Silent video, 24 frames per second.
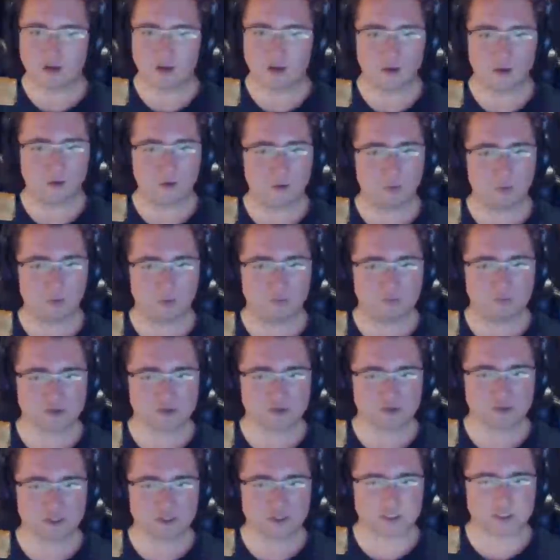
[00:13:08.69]
Oh, Miss
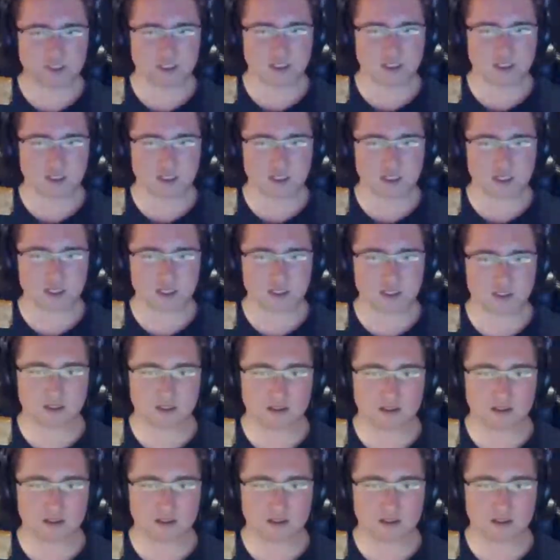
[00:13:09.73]
Christine.